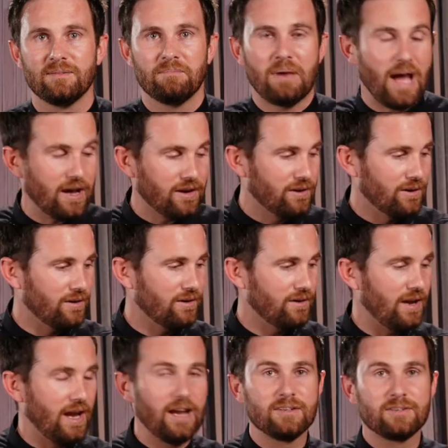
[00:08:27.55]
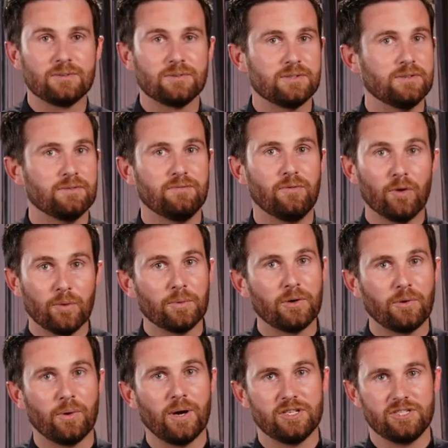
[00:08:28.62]
Packer answers the former
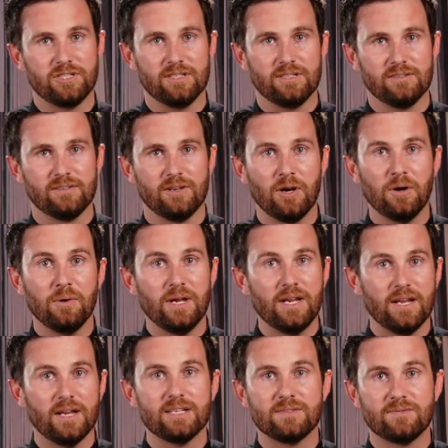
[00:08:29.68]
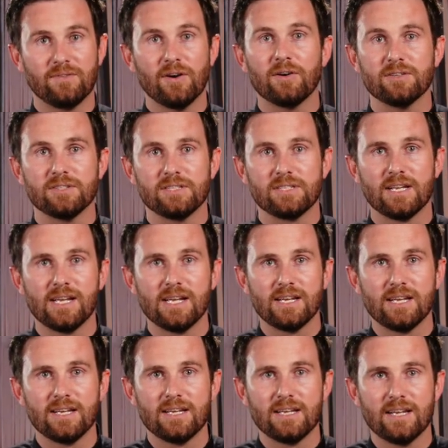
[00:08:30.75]
question, who he is, first.
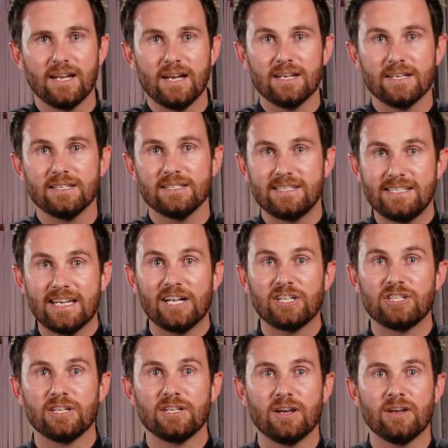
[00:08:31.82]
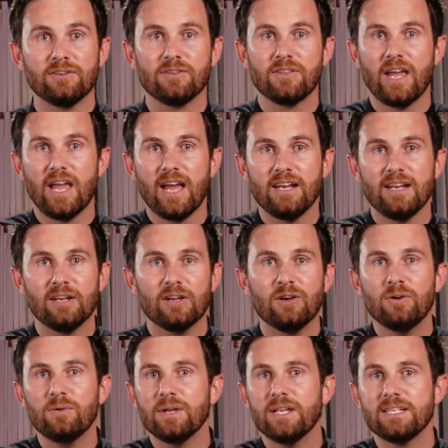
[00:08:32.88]
In a section under the heading,
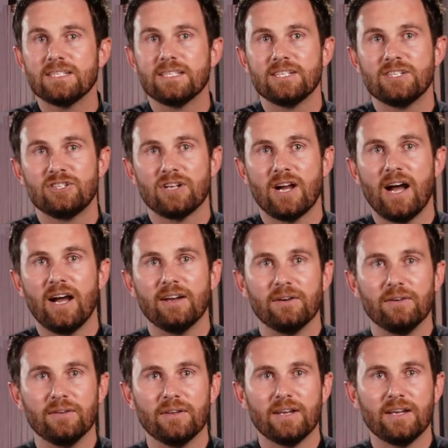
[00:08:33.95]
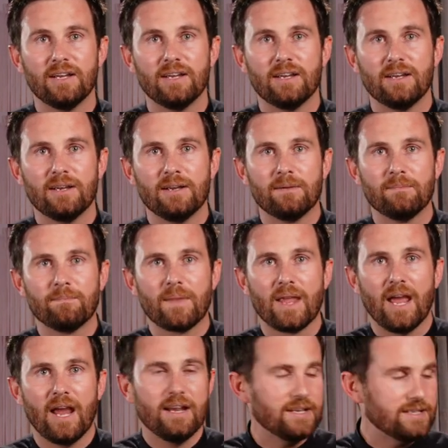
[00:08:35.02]
Who is this child?
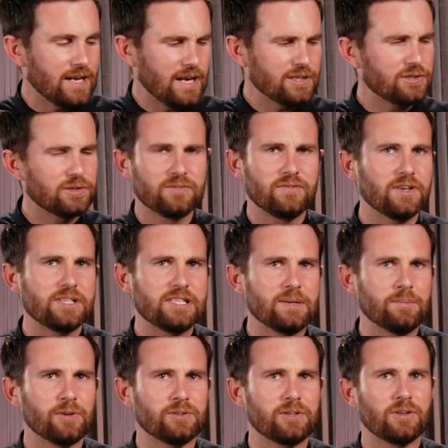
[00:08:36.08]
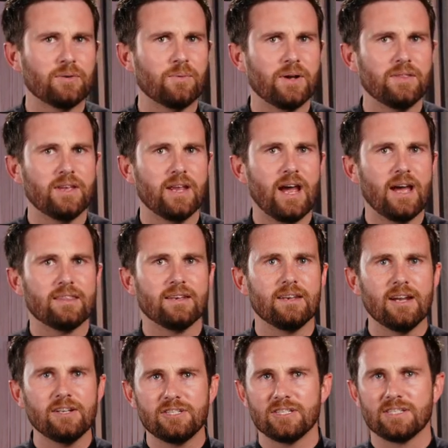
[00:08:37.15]
And his answer is very similar to the one that
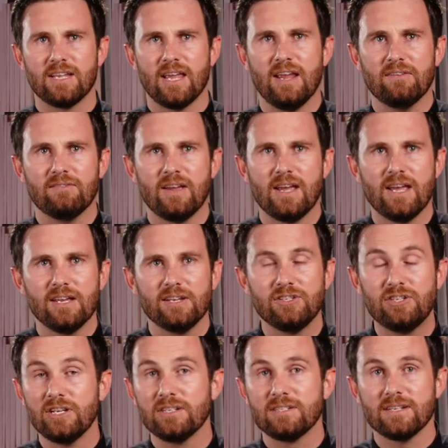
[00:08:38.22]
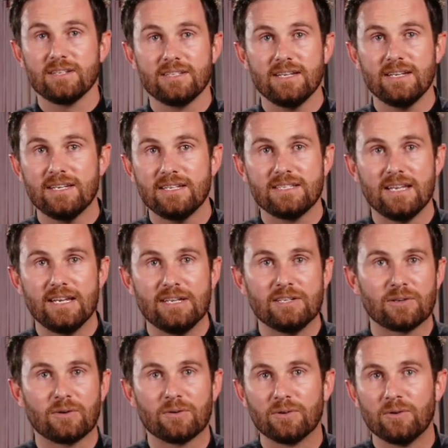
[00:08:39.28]
Athanasius gave. Jesus is the
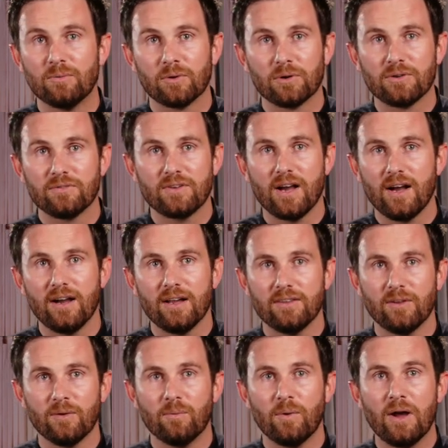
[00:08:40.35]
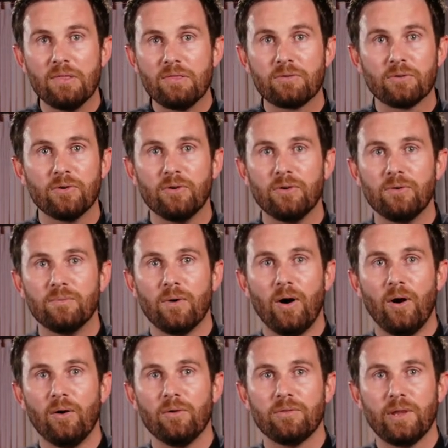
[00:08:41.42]
eternal Word of God, the one through whom
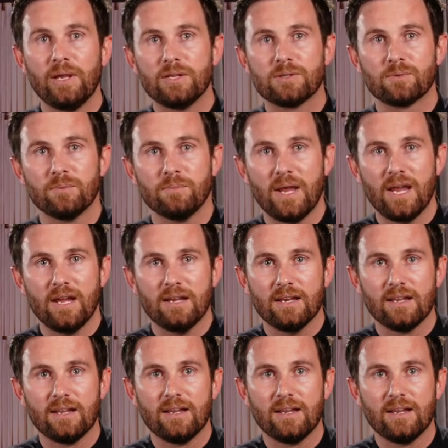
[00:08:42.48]
all things were made.